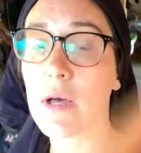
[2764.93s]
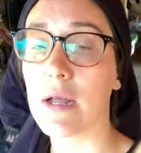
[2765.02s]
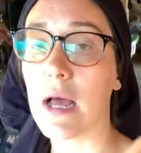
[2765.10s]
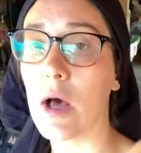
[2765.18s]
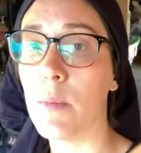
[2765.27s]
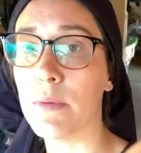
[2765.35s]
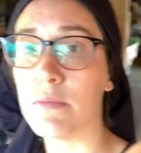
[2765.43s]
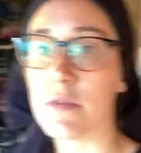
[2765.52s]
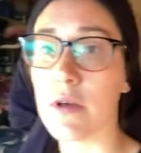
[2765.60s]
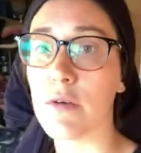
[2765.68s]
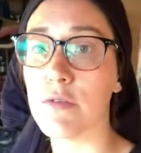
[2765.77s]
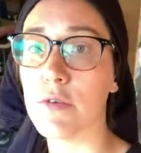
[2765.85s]
to help
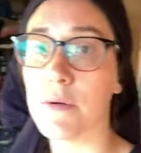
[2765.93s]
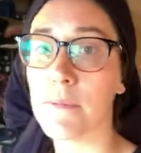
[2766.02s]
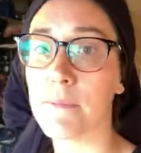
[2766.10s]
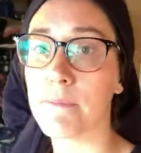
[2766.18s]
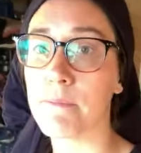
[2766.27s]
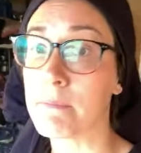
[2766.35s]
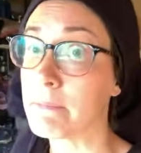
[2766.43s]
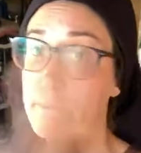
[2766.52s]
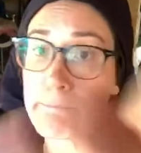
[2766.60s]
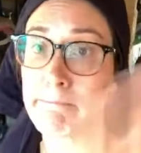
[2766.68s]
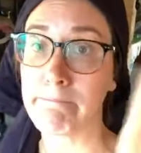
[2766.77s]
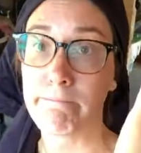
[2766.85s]
himself?
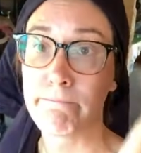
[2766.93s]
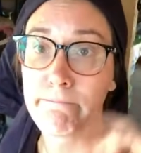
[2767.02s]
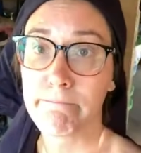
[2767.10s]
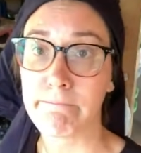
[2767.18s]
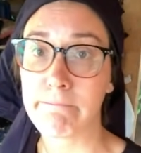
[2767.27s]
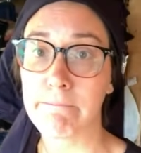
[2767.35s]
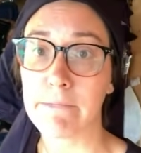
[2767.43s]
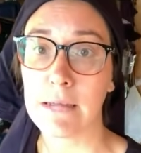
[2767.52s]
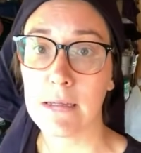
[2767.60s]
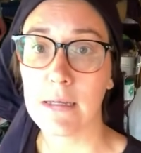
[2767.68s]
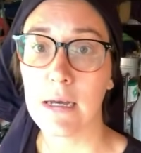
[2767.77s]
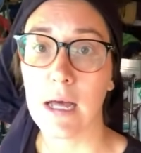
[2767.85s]

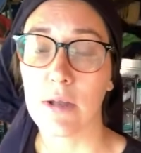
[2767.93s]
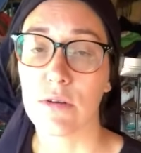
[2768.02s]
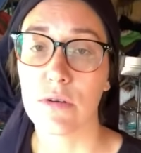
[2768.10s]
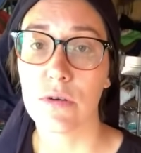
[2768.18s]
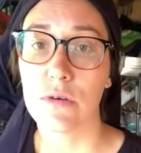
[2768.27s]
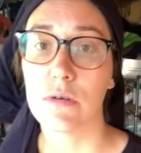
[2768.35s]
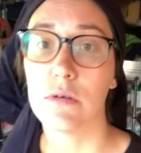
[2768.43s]
I don't know.